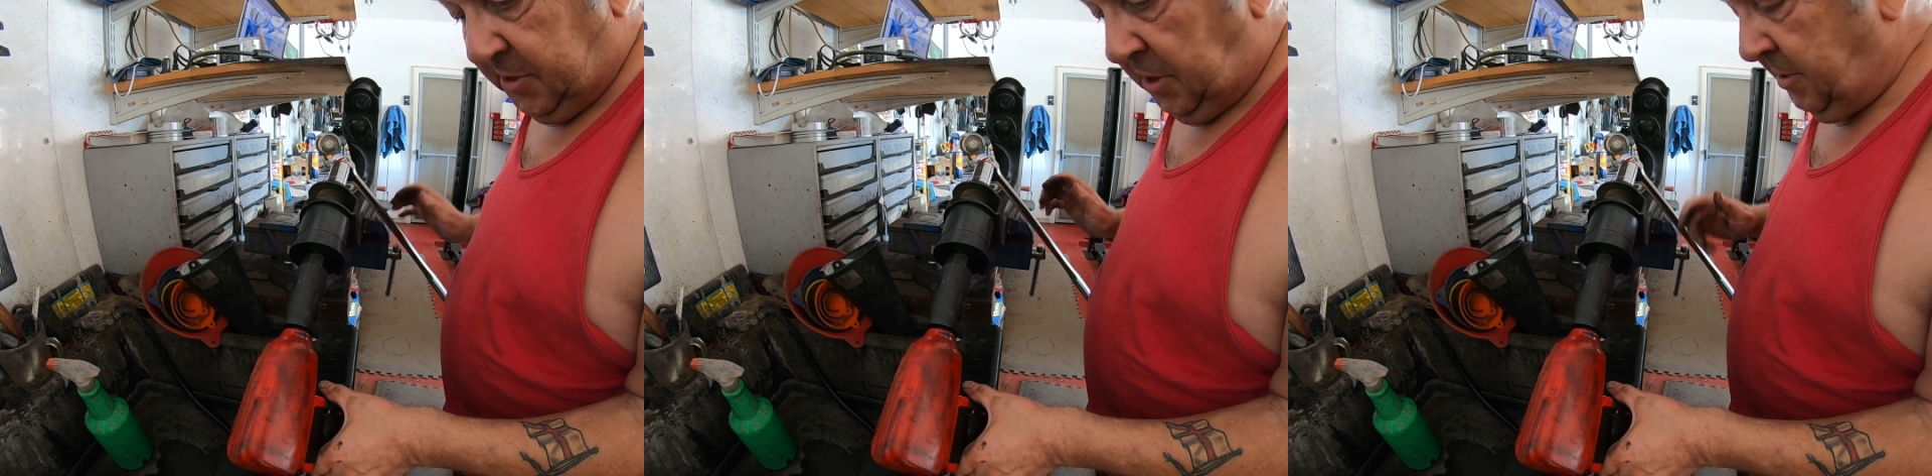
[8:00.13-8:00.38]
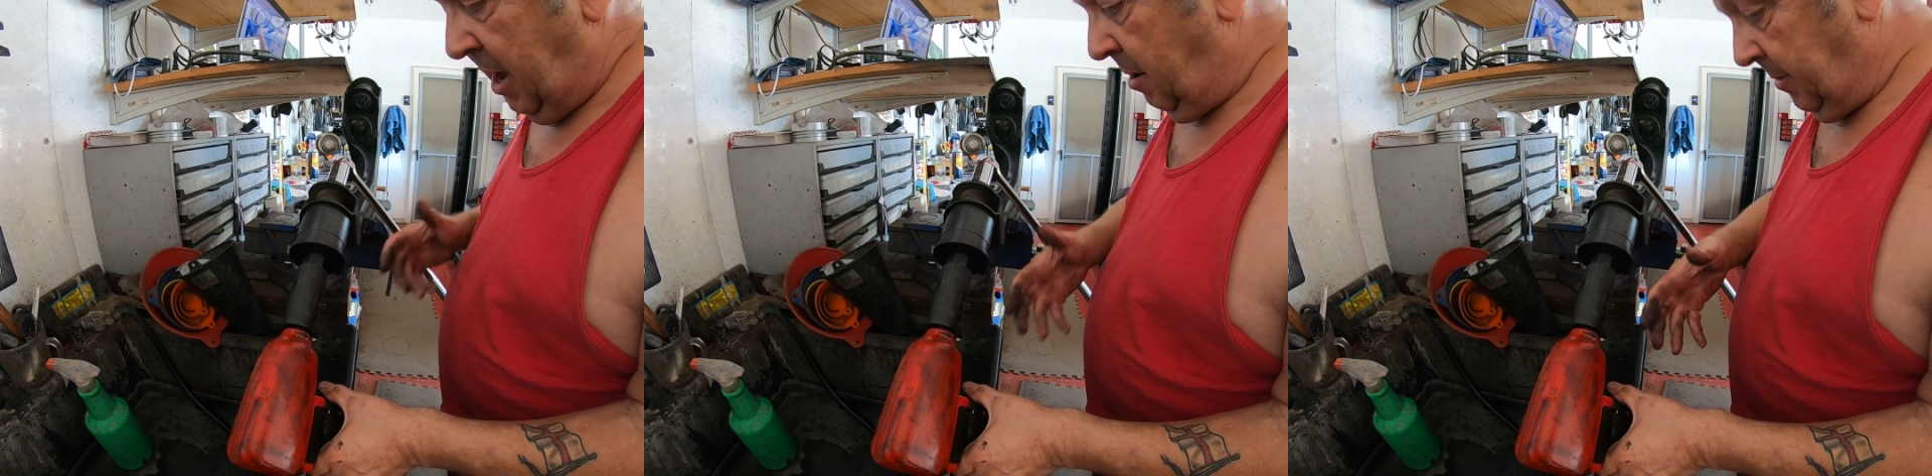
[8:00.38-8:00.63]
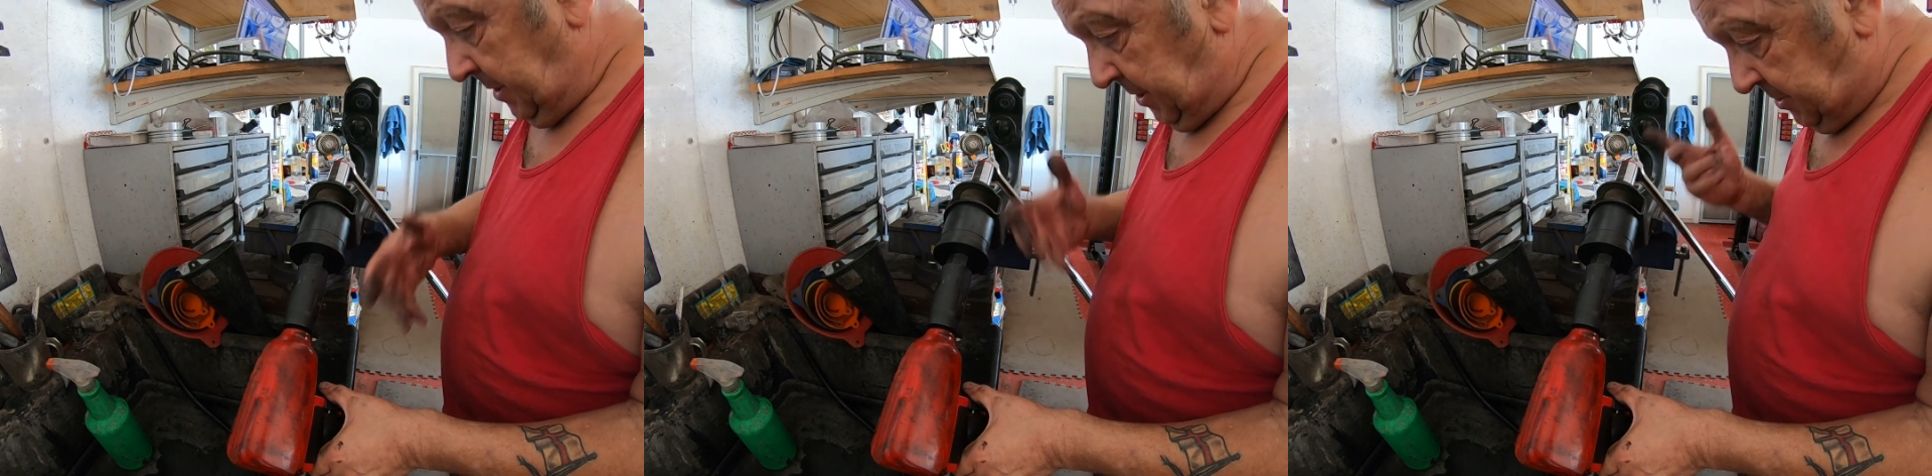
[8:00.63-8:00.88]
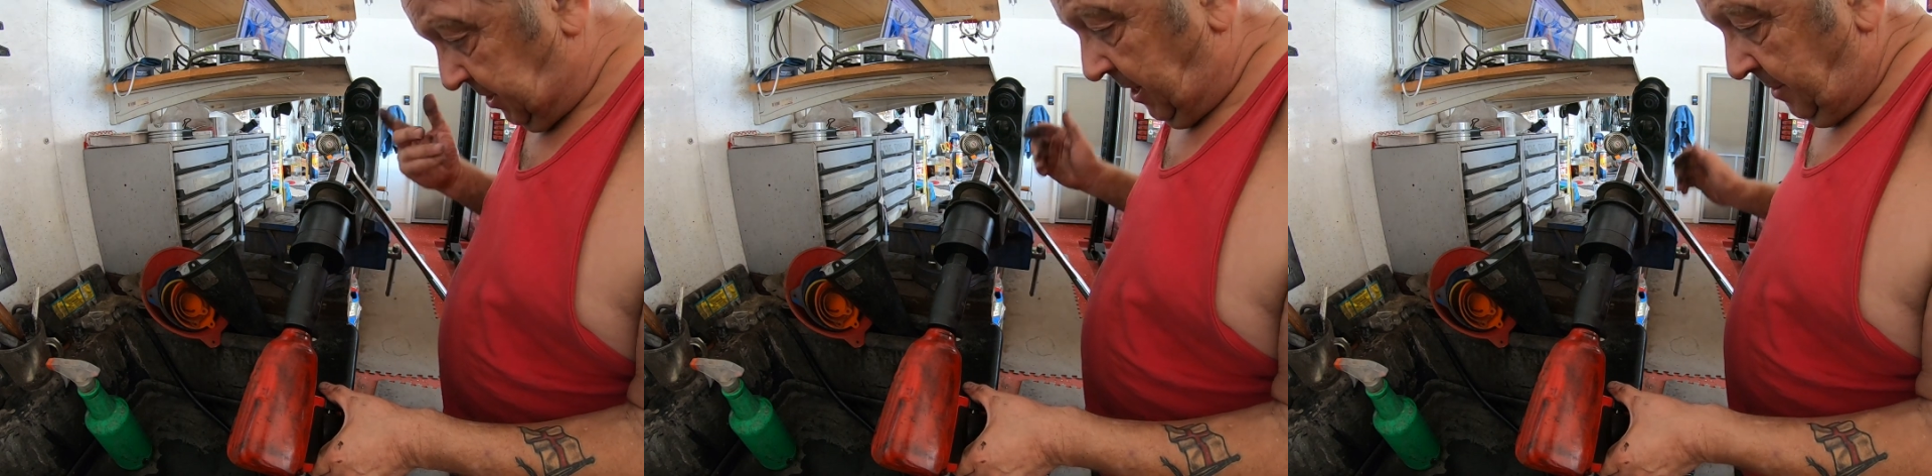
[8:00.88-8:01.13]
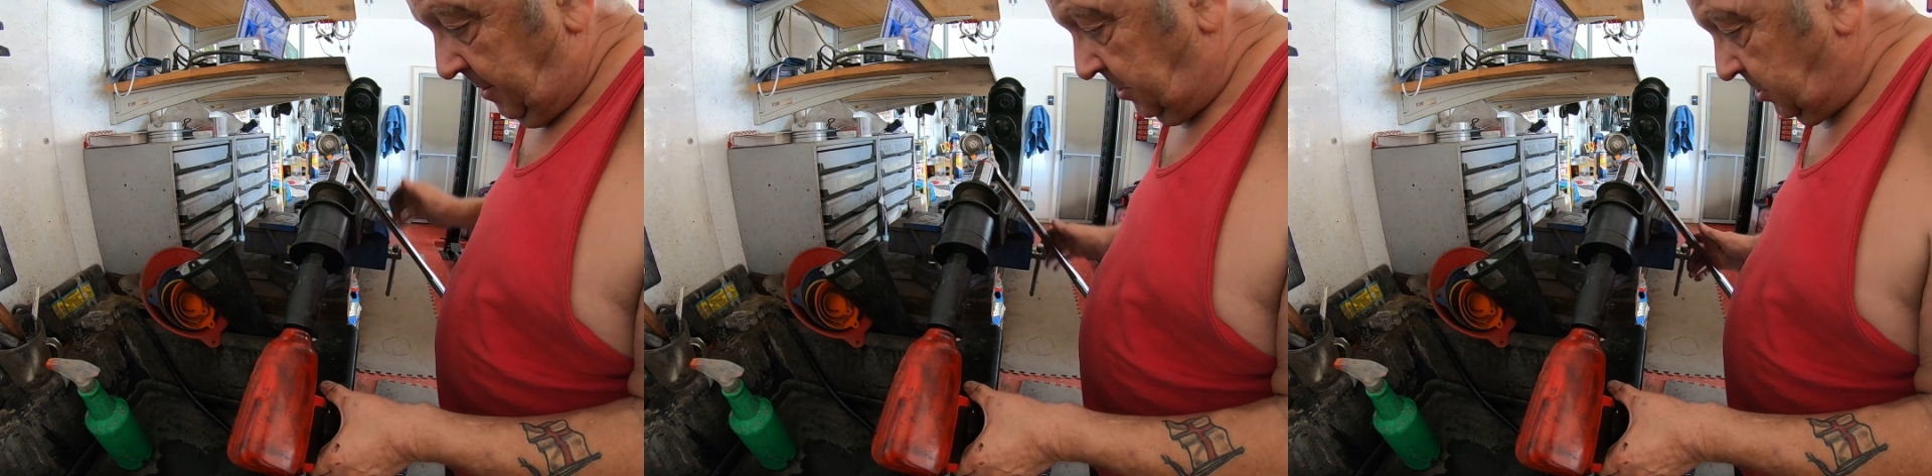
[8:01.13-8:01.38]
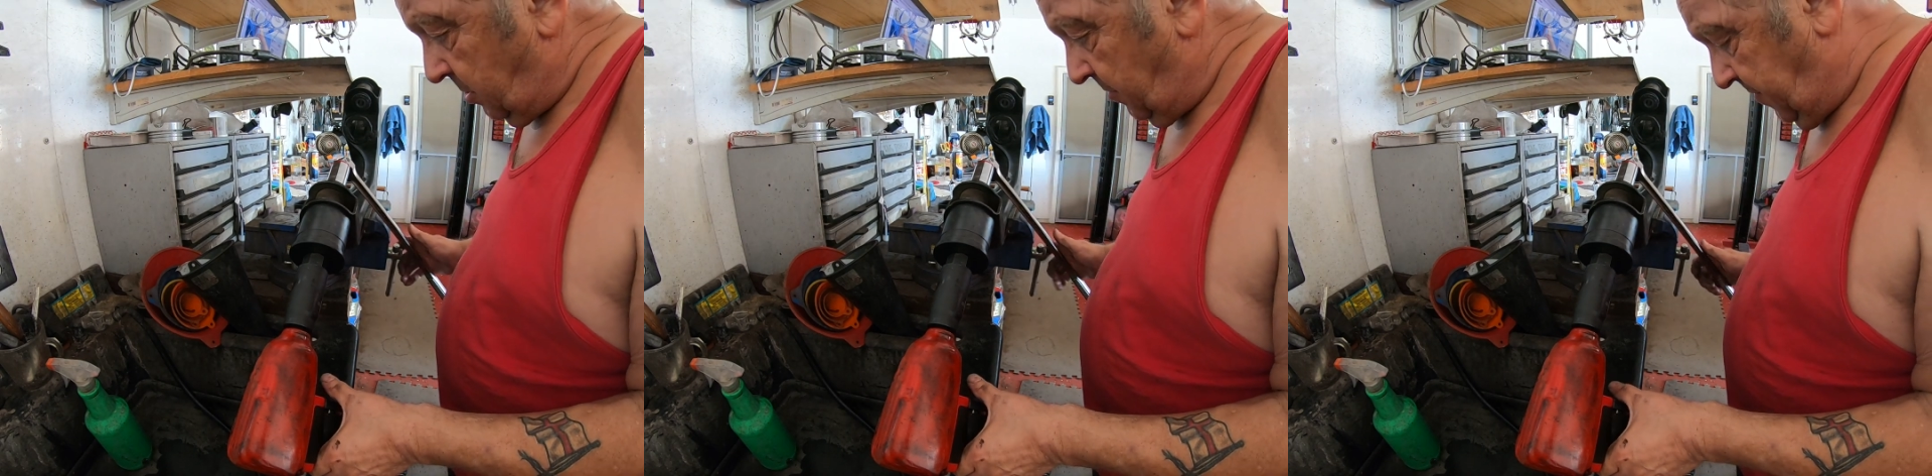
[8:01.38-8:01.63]
so now I'm going to take
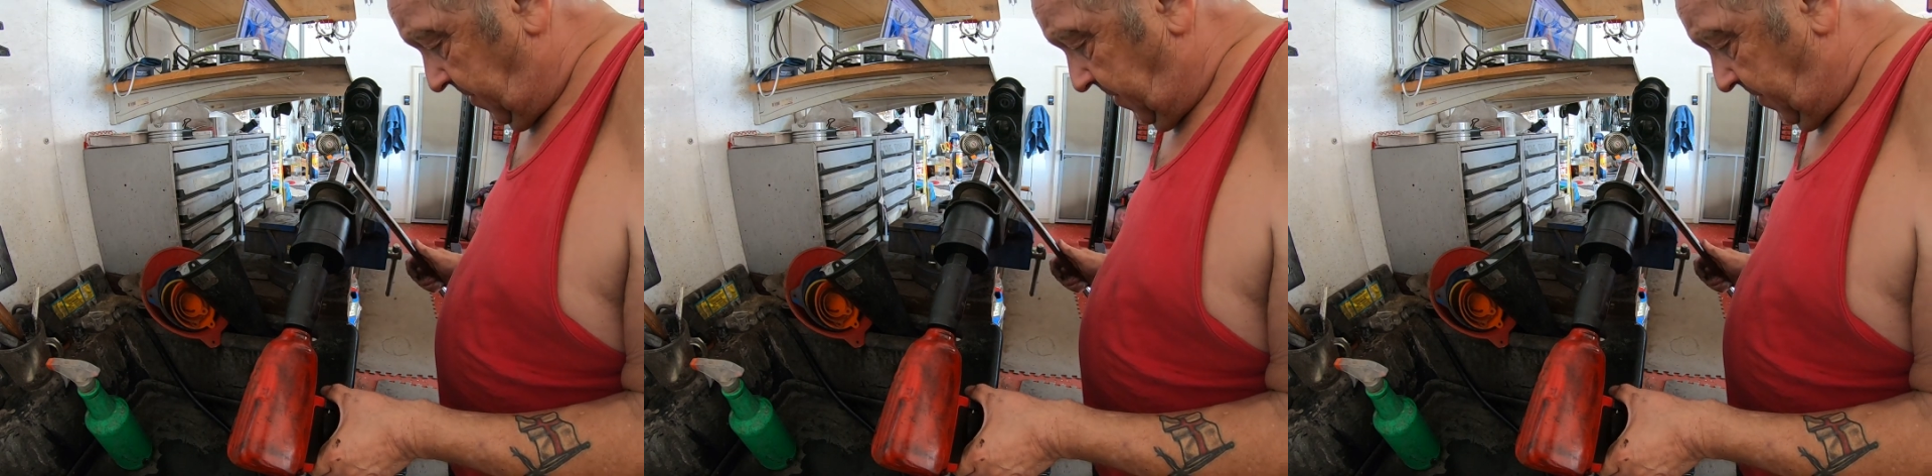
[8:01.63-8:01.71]
this off.